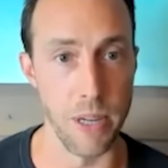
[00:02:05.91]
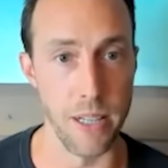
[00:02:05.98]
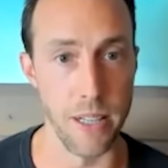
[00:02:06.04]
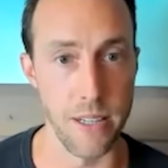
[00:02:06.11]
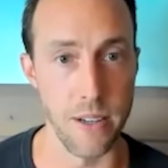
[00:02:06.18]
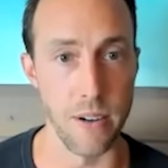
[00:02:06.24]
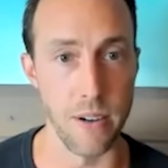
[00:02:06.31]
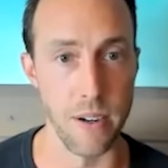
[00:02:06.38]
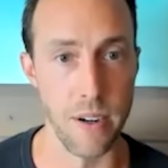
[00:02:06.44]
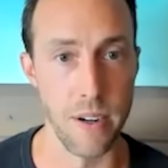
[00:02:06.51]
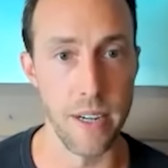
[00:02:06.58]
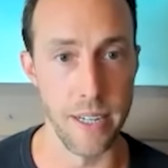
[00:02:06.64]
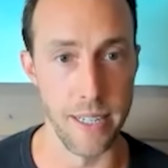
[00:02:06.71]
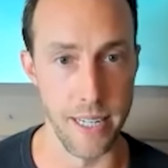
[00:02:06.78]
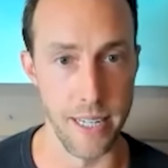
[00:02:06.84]
I mean, these are
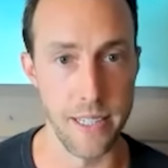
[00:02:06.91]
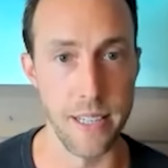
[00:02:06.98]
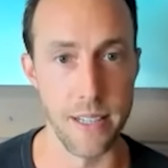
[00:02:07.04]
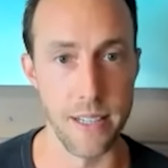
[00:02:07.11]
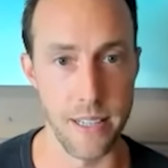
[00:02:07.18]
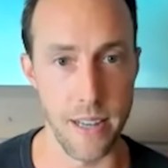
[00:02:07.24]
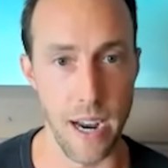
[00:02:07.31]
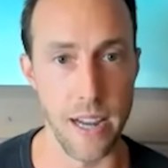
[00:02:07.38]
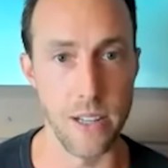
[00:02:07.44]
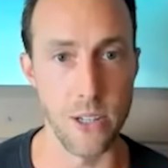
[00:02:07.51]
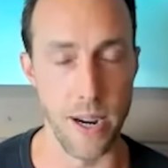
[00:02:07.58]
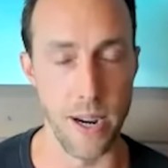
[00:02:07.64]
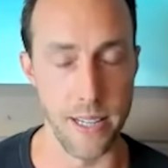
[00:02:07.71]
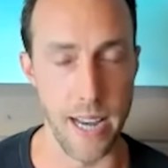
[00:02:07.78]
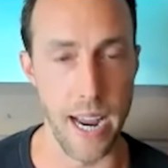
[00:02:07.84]
decent
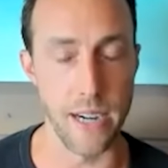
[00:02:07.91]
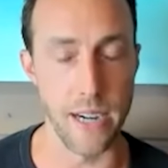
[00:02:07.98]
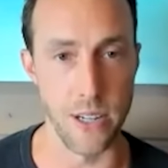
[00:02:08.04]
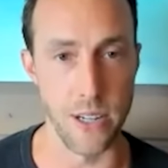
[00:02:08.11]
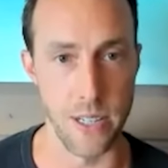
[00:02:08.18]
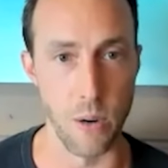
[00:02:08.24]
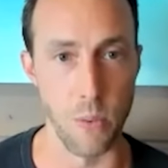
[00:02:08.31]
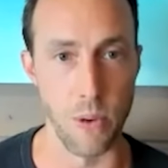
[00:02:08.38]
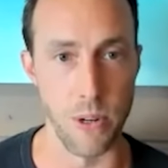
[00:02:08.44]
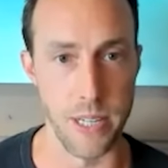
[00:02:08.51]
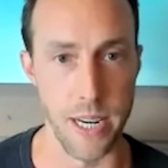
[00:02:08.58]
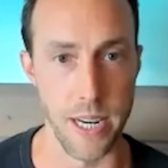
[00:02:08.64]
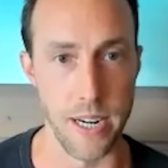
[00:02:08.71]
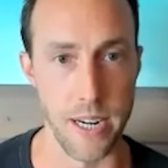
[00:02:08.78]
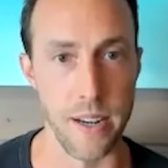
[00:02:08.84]
sized transactions that we're
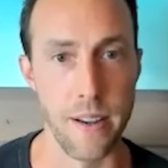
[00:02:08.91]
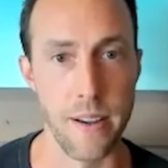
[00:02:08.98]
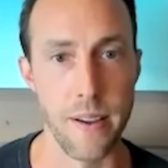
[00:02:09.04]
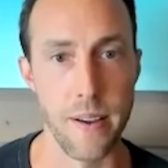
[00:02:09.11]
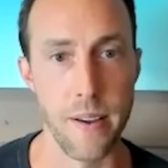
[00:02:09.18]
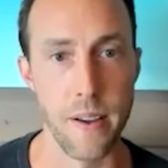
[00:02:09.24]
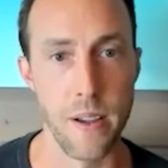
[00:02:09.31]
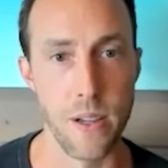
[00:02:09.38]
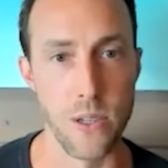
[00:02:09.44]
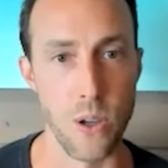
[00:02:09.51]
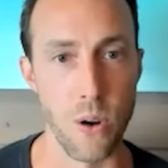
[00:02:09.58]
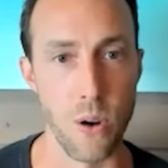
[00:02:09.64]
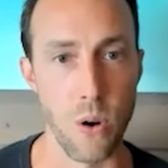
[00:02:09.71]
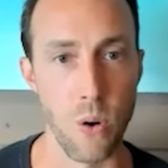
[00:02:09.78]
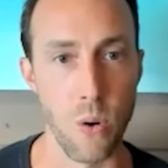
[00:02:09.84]
seeing.
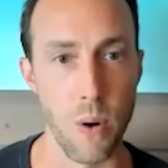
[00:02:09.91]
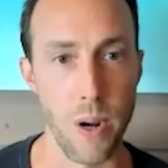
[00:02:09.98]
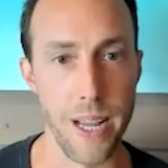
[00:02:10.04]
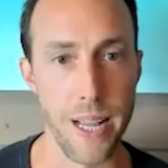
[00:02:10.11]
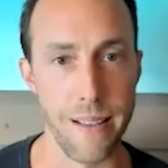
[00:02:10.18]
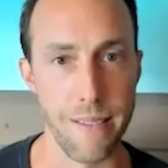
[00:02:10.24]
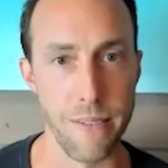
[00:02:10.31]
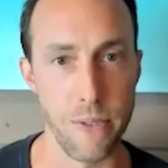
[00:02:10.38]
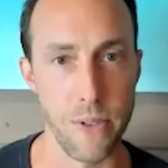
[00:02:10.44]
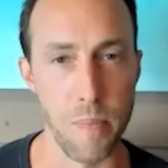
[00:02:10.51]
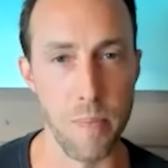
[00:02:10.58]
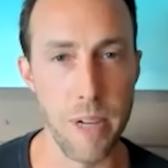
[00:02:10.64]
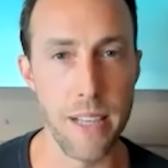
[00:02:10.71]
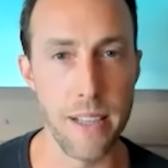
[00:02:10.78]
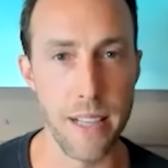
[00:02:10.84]
So
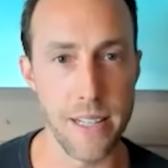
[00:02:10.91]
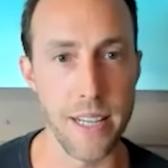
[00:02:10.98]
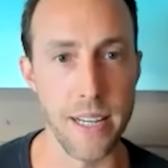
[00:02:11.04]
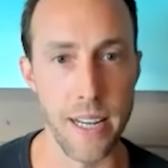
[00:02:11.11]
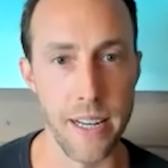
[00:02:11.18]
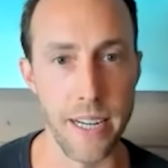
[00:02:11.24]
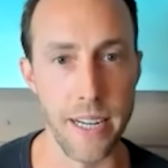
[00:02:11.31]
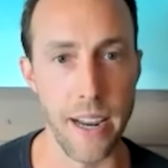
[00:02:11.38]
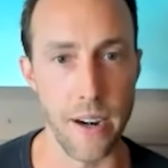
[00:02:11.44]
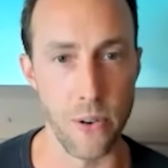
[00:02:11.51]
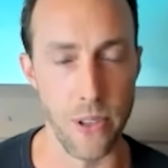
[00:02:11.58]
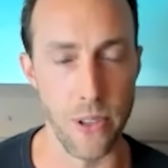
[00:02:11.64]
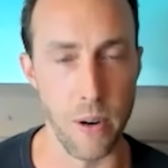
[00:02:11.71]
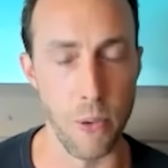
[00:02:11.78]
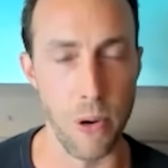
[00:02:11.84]
to me, that's an
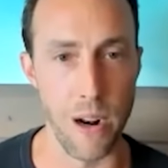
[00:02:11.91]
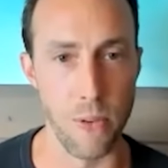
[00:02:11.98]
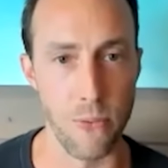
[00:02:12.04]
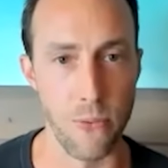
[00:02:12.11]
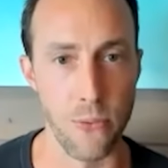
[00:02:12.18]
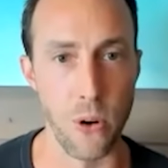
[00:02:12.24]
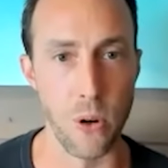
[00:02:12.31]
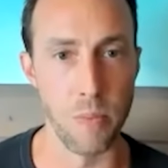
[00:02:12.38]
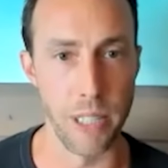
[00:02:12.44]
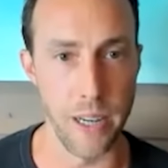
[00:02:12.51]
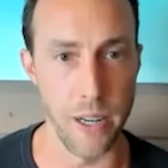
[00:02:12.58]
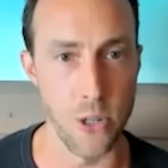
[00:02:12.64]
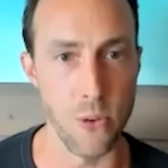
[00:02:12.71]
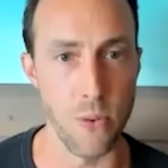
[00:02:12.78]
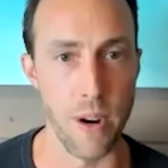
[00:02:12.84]
indicator that we're now
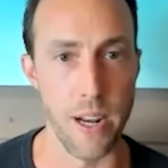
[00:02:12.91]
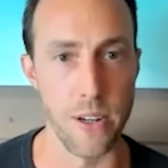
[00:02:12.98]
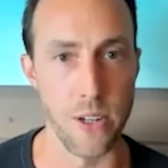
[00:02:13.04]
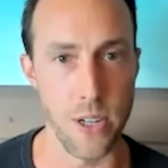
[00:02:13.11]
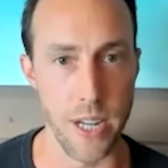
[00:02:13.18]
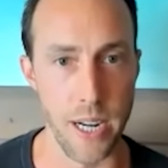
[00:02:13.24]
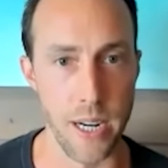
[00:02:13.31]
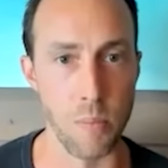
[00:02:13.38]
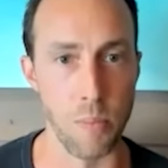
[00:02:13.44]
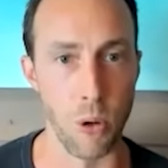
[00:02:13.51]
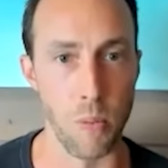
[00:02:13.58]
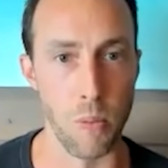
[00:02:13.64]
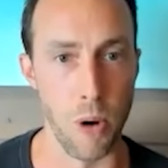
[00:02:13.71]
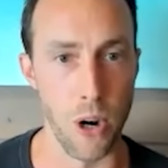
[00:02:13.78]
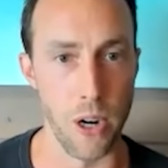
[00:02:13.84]
firmly entrenched in a
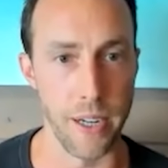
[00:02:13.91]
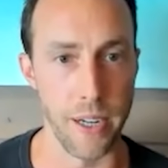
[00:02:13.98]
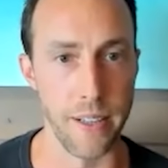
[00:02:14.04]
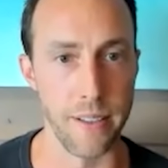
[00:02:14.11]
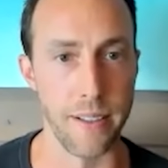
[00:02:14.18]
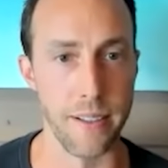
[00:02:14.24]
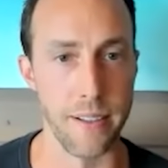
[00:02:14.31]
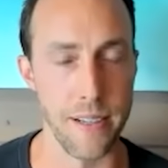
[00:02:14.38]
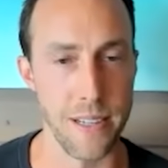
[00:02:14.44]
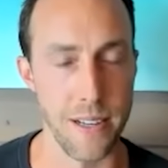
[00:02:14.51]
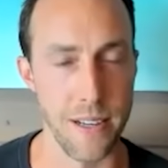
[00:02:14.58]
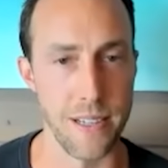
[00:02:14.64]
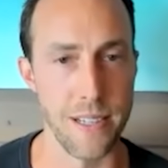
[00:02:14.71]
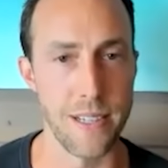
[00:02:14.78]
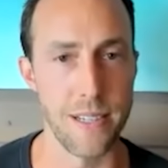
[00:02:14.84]
bull market, that
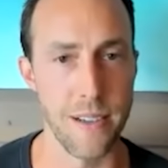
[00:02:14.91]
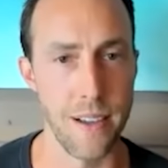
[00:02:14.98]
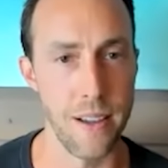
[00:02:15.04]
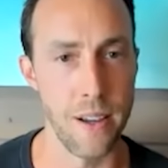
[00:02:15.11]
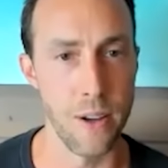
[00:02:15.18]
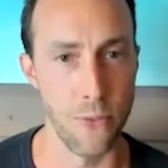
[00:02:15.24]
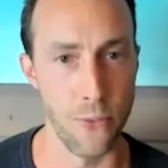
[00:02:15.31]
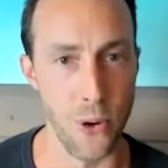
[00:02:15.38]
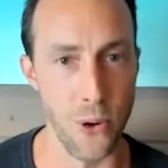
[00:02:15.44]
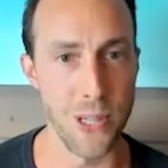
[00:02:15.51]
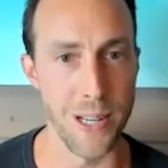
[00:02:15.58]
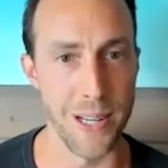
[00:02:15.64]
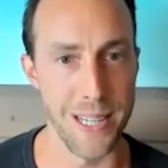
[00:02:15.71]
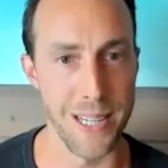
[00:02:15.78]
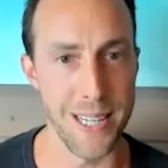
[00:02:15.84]
this is
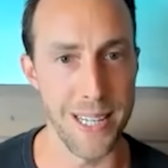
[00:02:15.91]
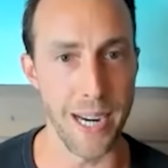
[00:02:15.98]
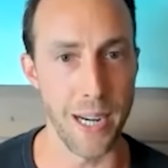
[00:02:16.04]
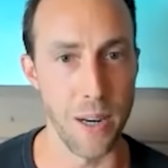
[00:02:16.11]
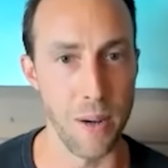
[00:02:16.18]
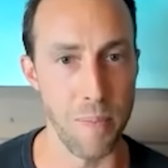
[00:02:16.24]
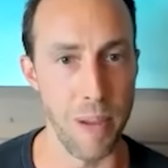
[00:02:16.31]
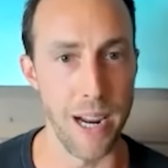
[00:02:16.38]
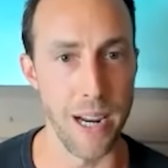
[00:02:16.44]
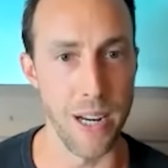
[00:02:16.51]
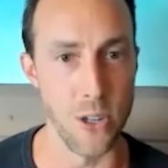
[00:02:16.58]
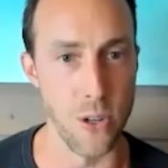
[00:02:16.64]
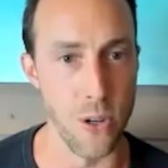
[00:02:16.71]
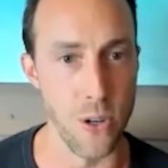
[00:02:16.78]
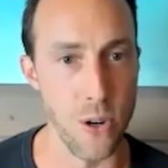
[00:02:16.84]
first and second
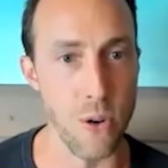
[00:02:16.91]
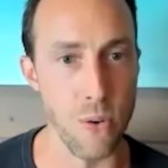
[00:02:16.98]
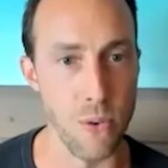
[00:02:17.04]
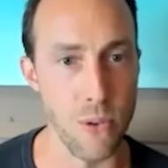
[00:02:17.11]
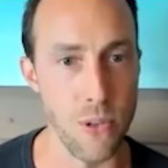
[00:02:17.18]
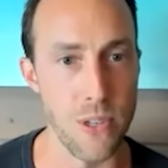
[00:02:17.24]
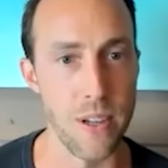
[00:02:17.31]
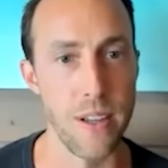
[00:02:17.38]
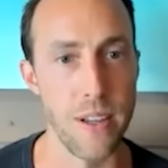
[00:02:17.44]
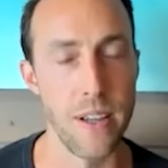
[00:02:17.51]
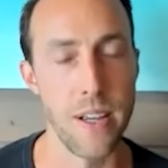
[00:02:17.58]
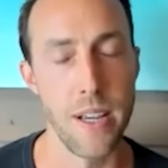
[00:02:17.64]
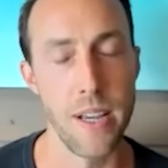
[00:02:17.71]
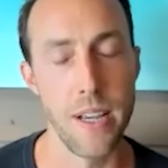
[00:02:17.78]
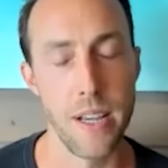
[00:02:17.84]
page
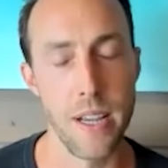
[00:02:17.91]
news.